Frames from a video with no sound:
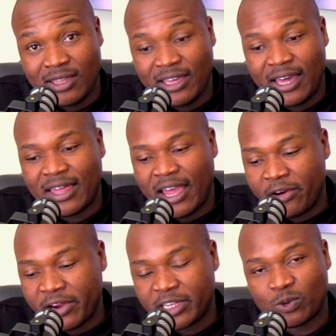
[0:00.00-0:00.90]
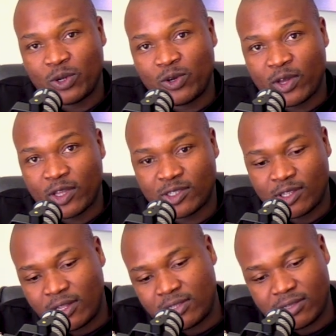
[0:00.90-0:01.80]
here are the areas where you can
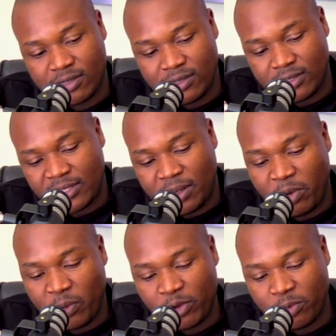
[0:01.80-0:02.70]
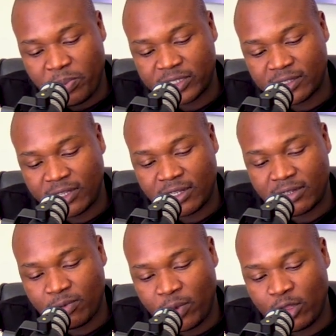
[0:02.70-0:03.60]
start somewhere where you're
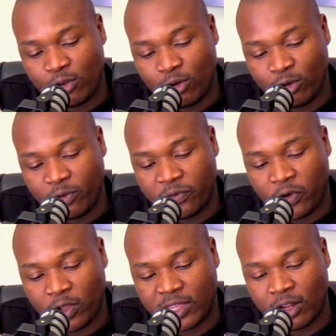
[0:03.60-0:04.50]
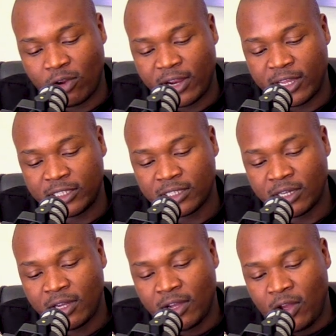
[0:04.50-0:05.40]
passionate, where you know you've got the knowledge,
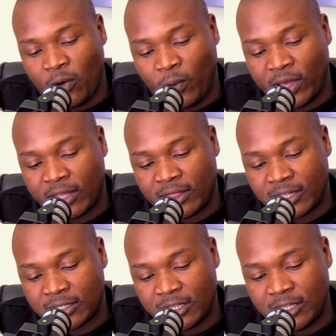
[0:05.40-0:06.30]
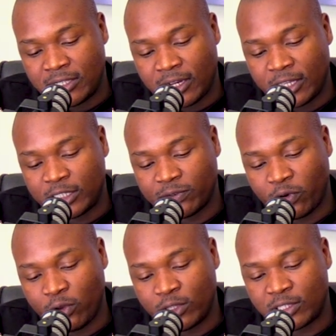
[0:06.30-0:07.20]
where there's easy reach
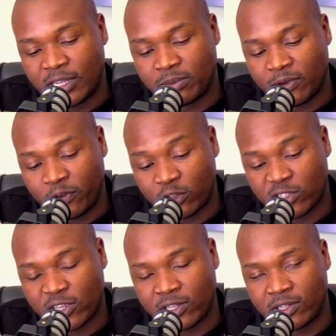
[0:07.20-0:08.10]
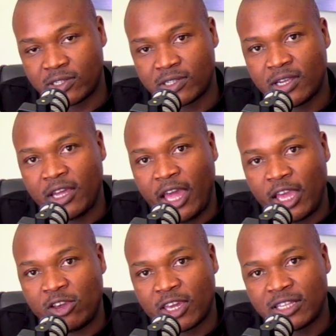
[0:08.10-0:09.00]
for you in terms of your skills,
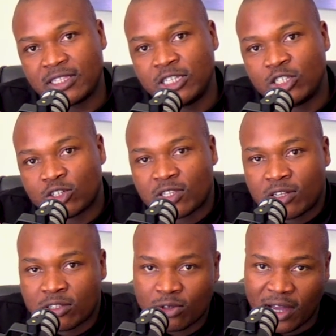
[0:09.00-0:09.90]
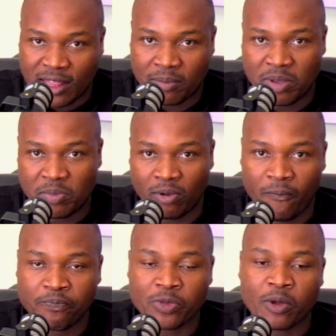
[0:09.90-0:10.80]
and you can teach your skills to other people.
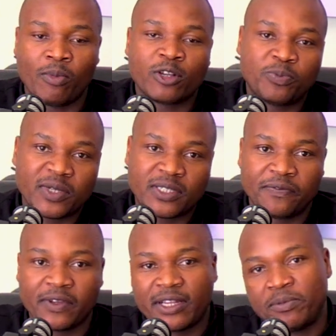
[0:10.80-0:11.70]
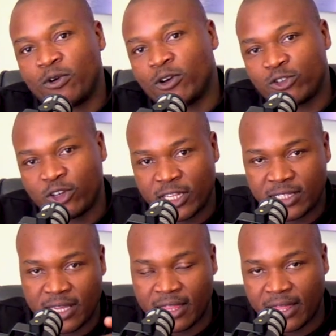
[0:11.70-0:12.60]
More mm. specifically, because you can
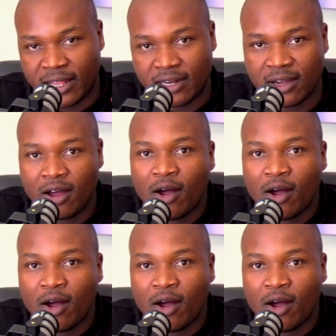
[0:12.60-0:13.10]
take that,